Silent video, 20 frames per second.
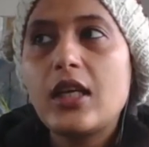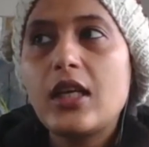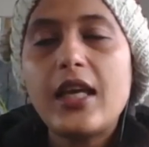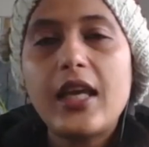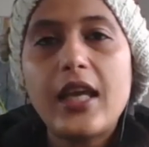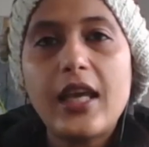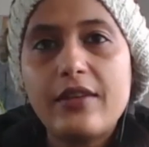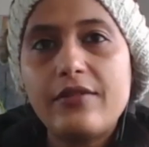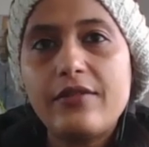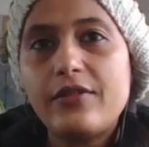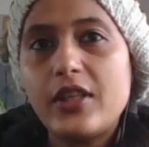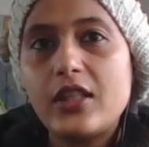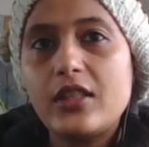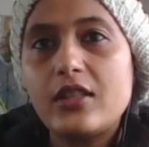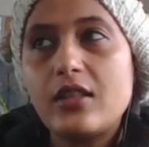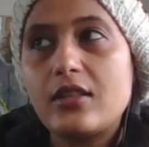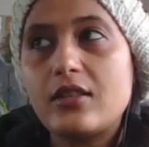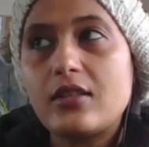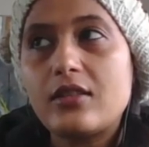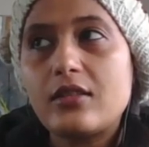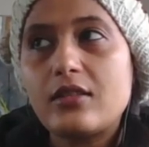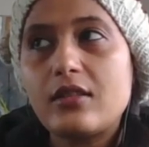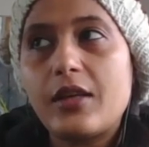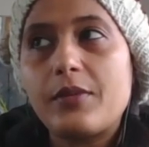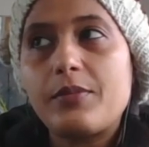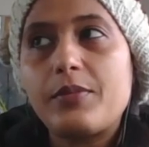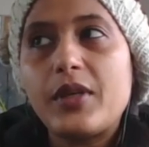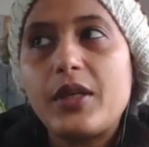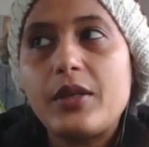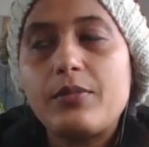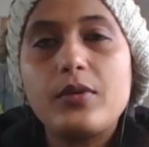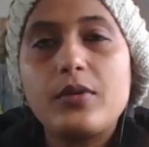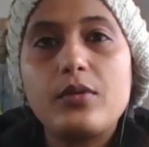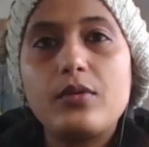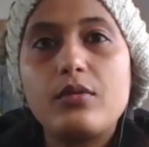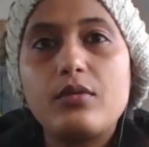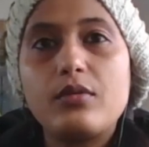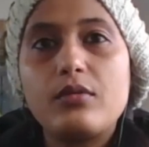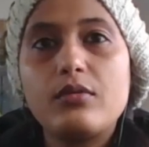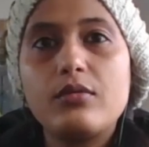heavy does like
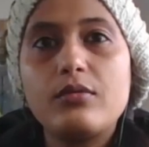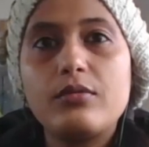people,